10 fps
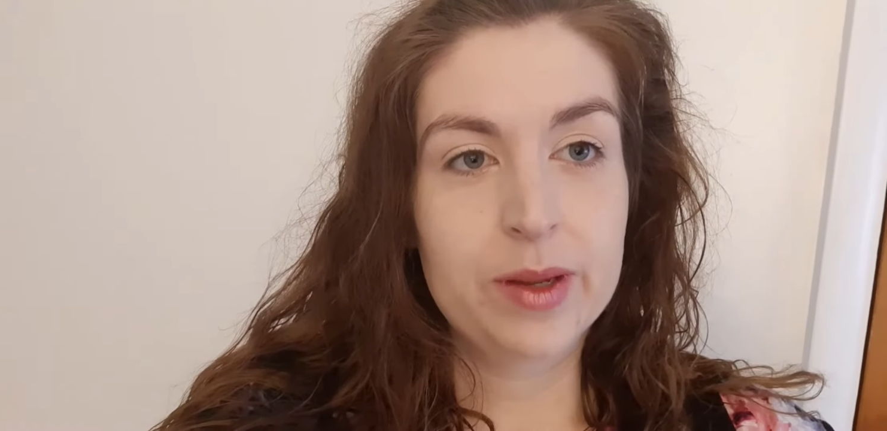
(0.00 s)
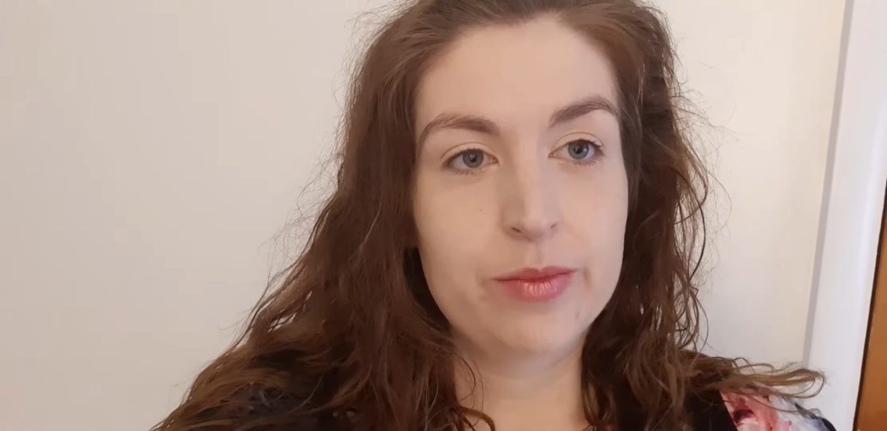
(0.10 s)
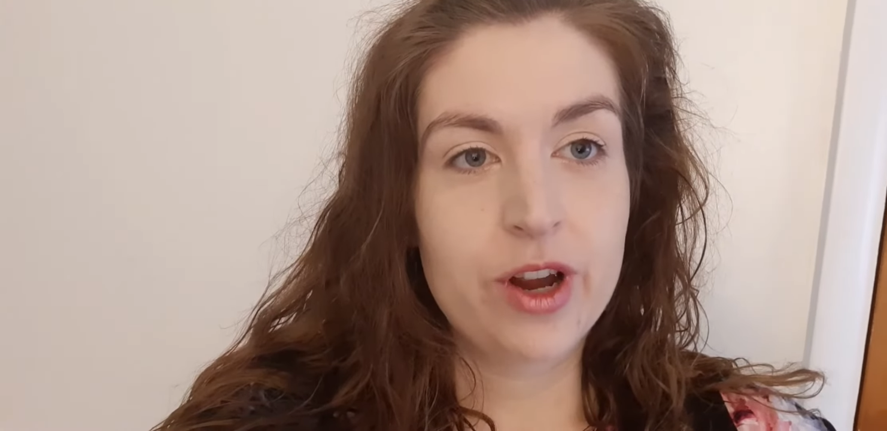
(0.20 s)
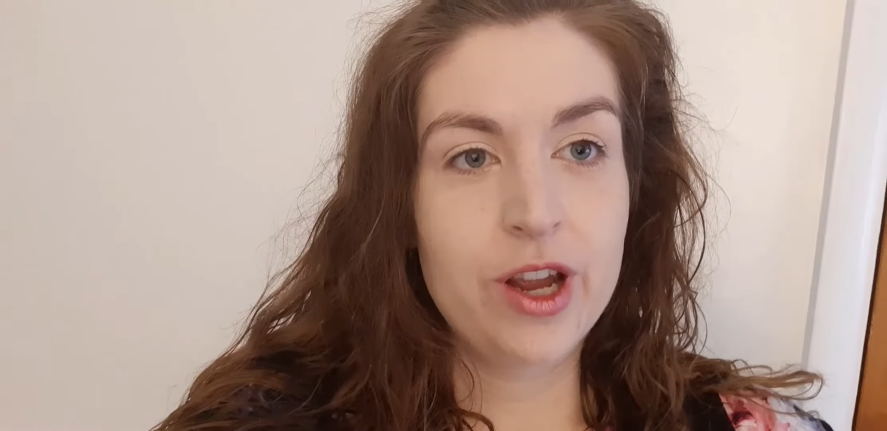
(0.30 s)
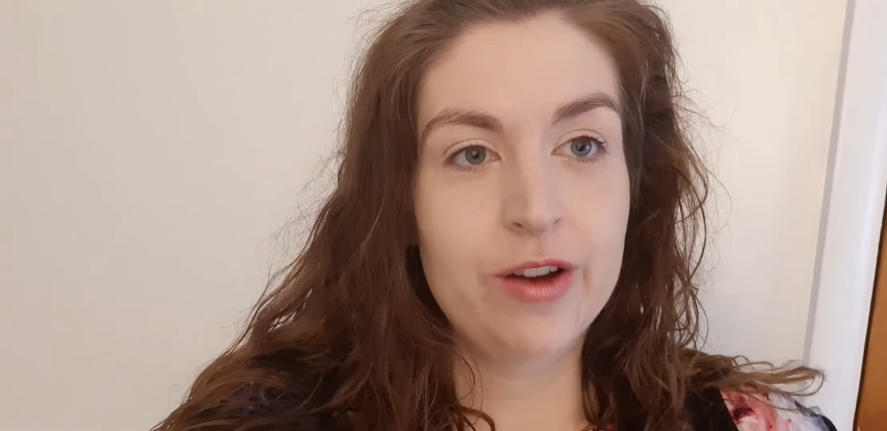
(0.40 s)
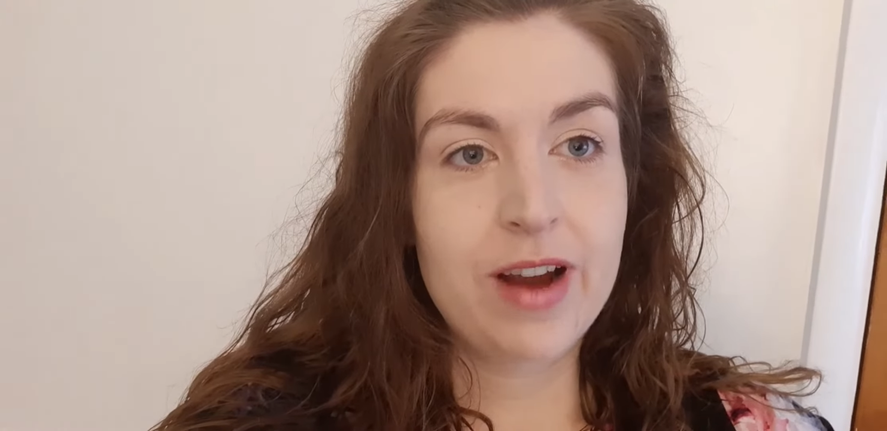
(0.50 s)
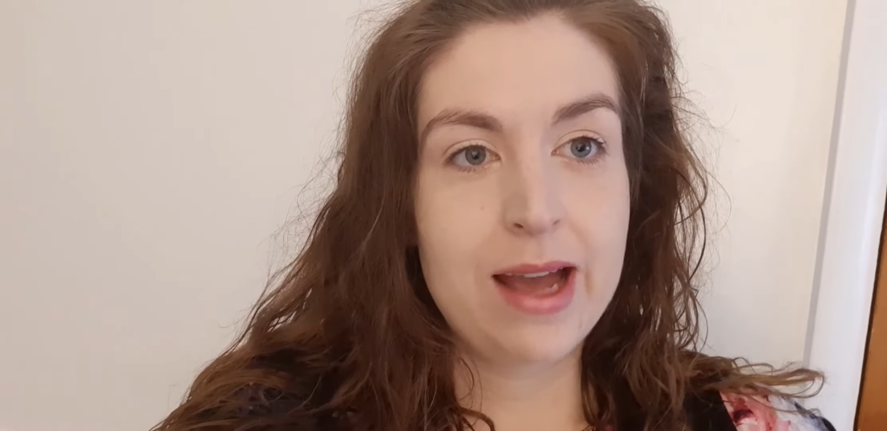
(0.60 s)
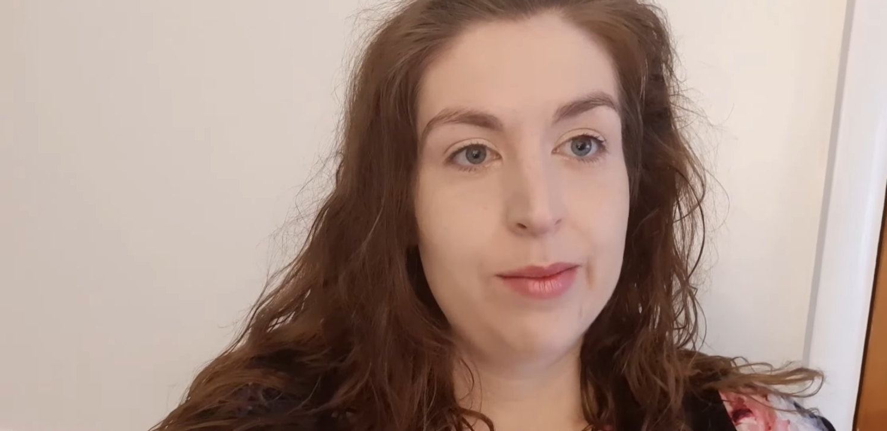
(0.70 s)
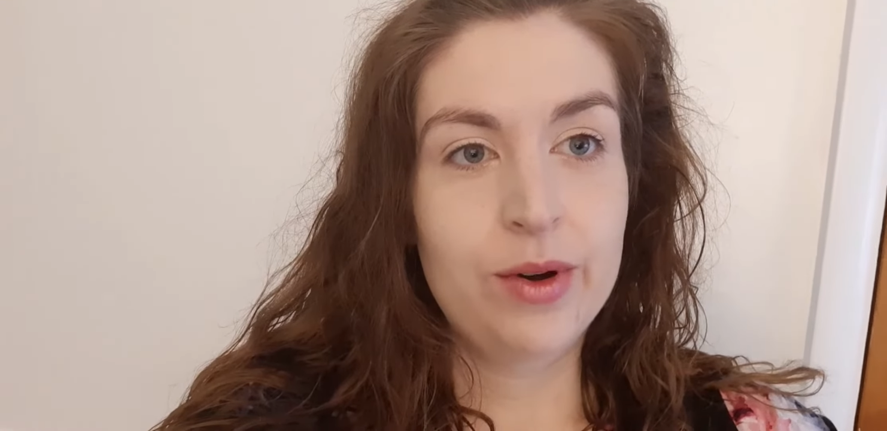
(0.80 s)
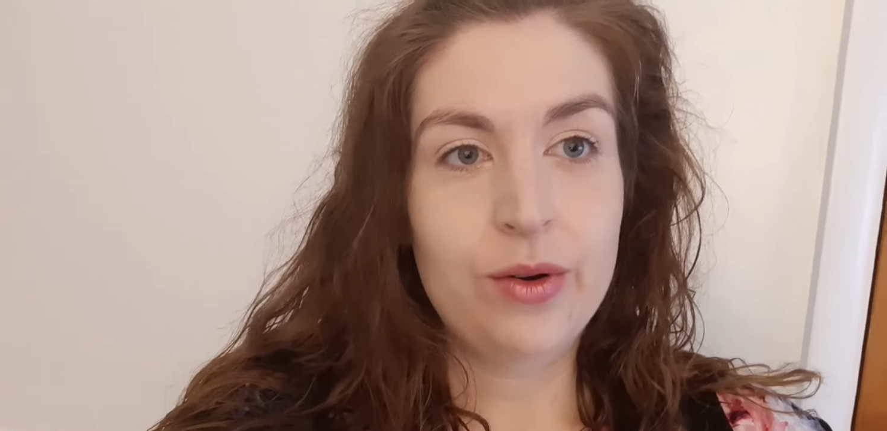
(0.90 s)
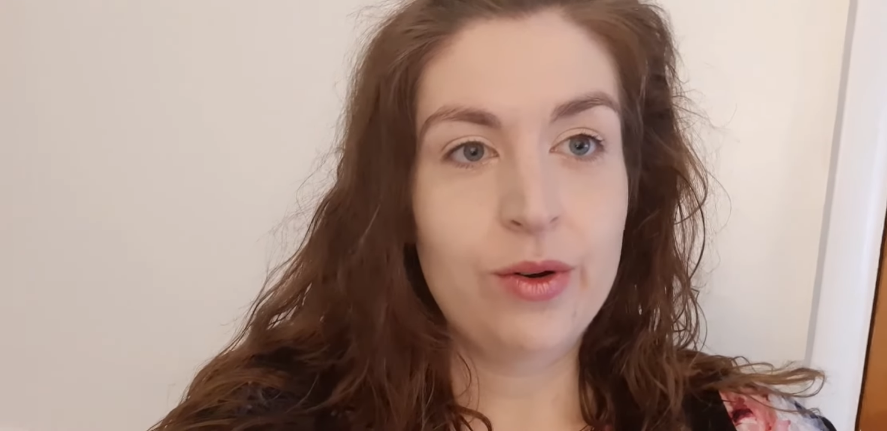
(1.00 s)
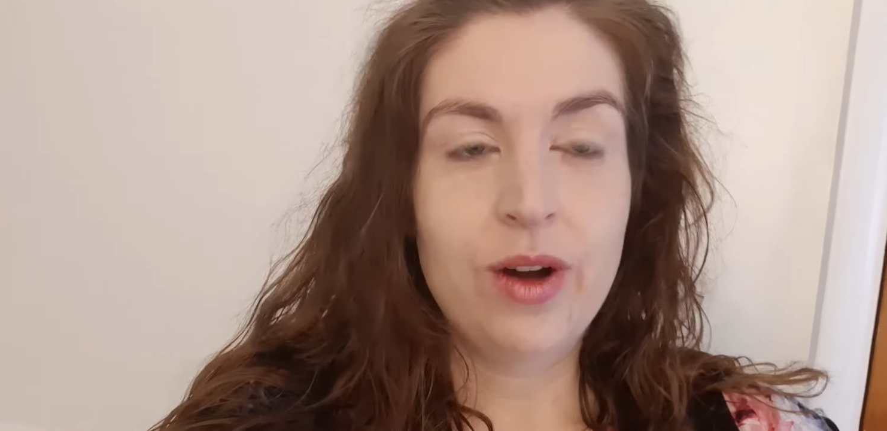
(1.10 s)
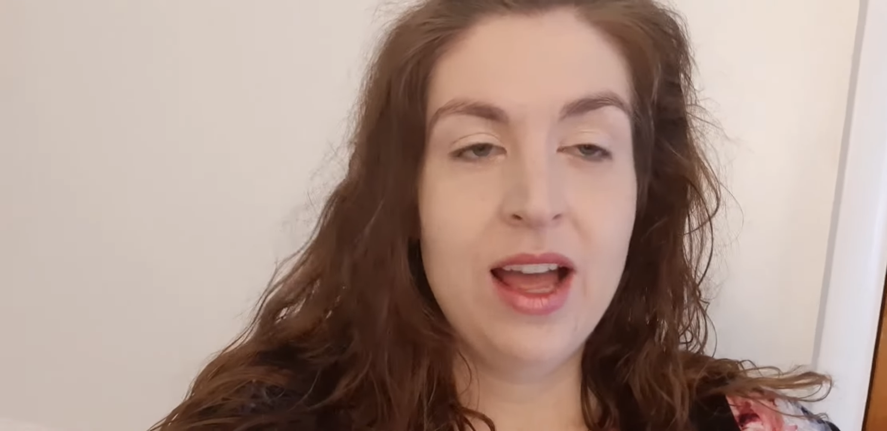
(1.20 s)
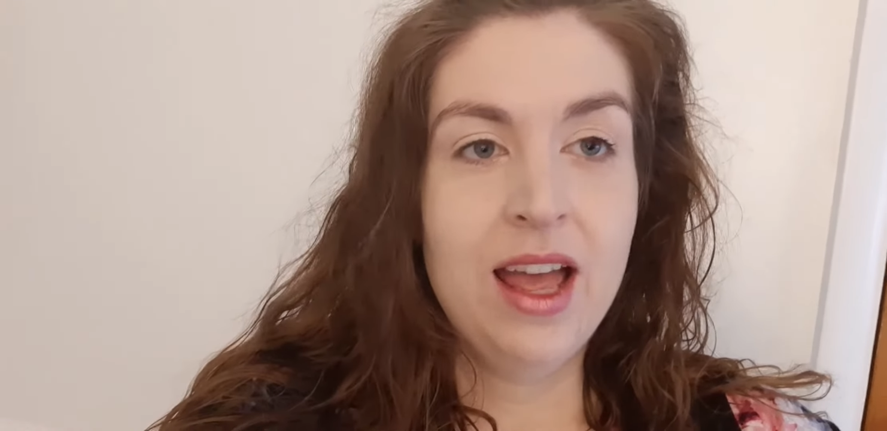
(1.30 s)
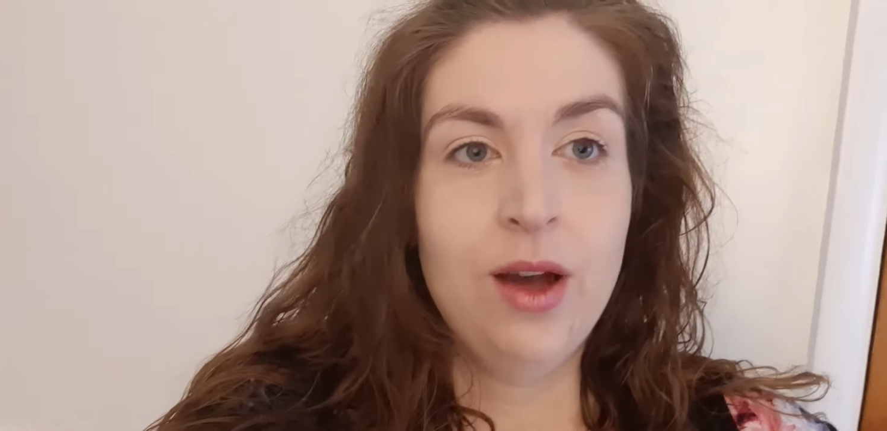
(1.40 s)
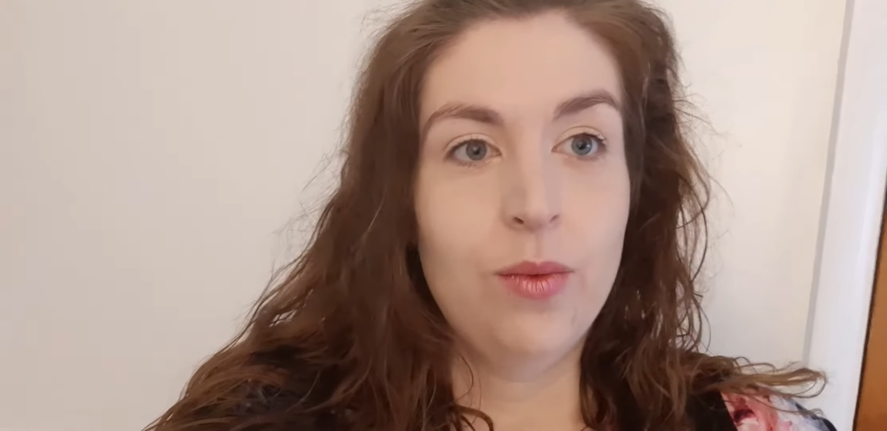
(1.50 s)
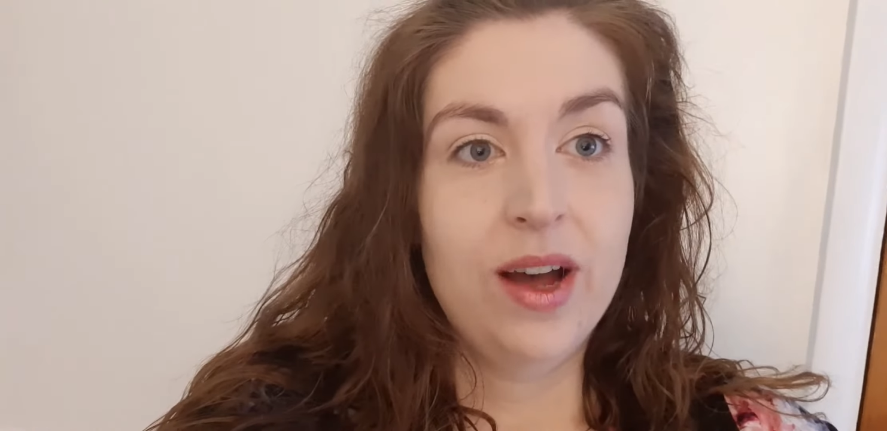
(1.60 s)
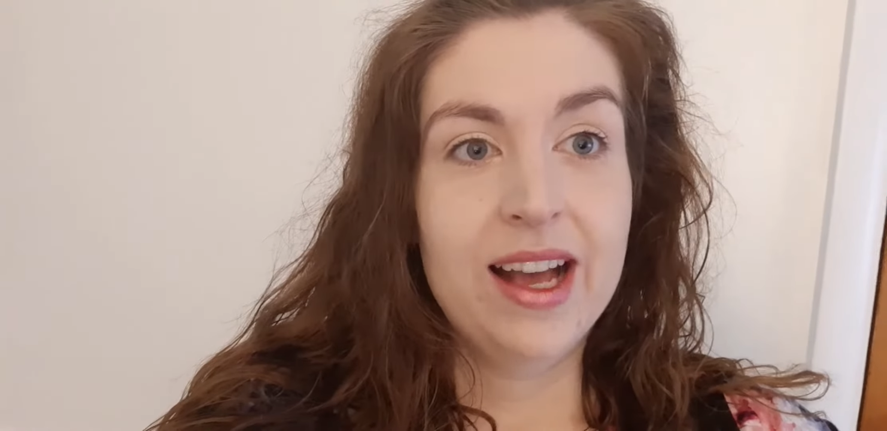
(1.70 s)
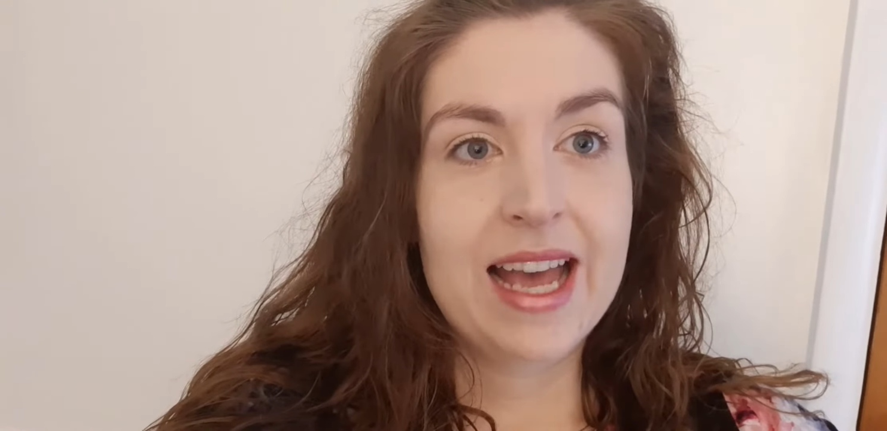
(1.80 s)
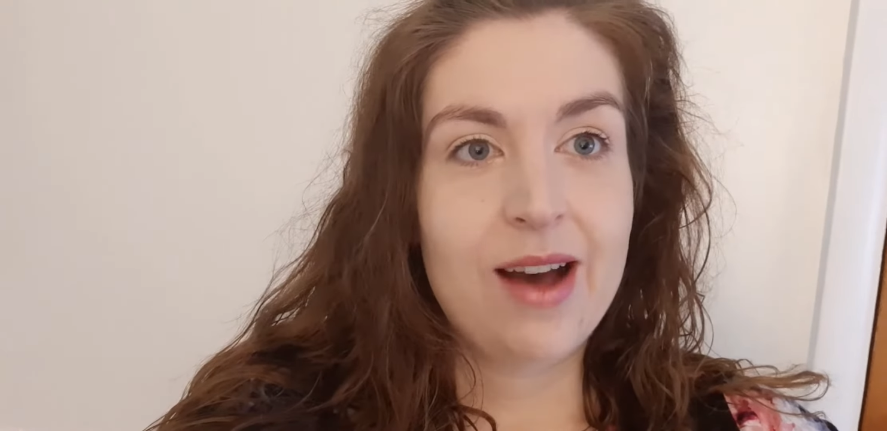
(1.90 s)
program or
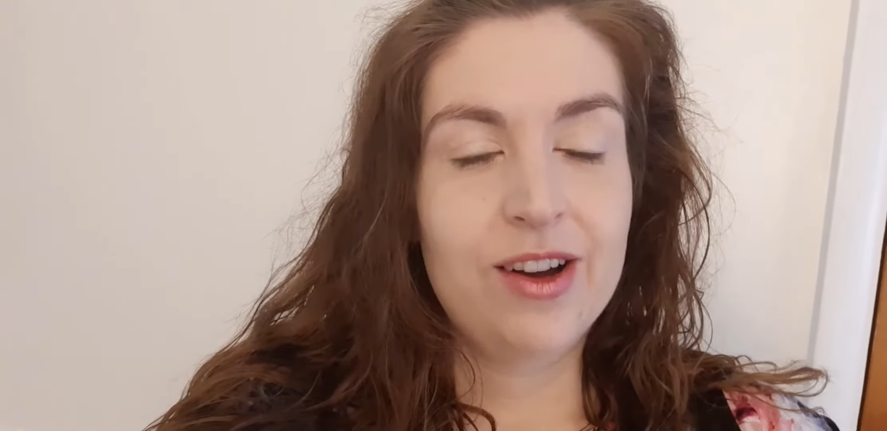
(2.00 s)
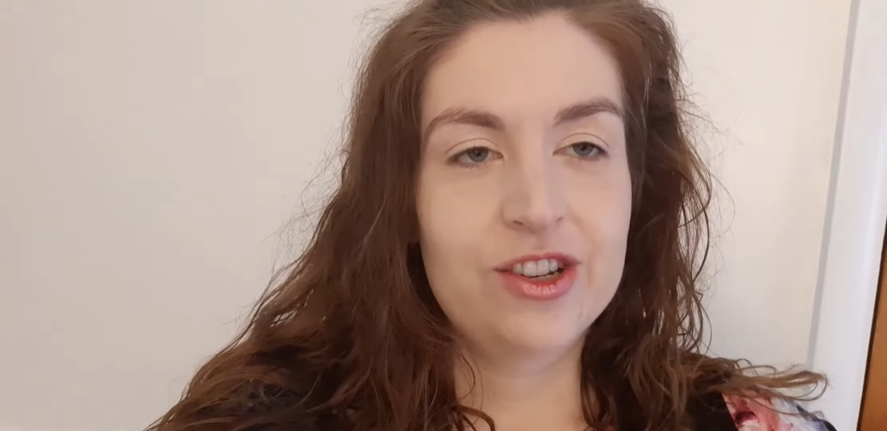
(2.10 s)
workout